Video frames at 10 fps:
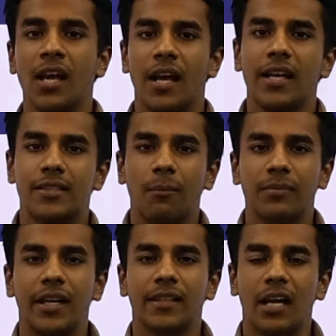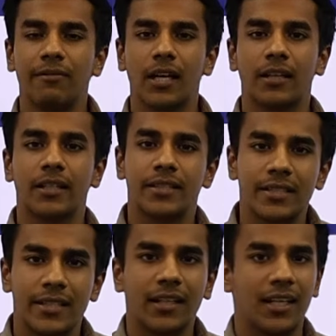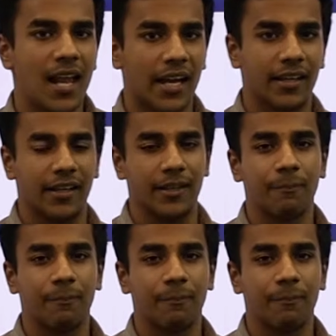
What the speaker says: is something that we are consistently lacking in.